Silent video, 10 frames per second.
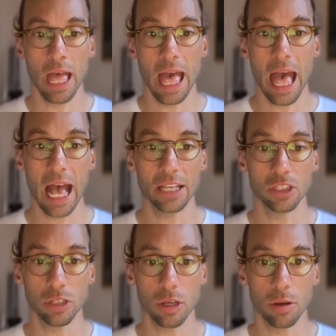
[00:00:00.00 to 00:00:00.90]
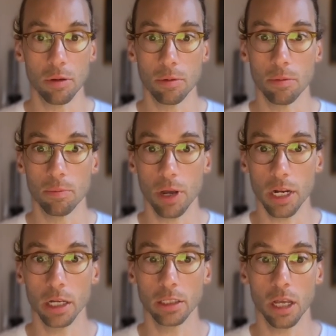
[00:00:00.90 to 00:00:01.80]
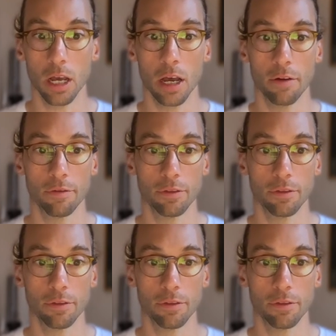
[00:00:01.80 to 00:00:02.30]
as the product of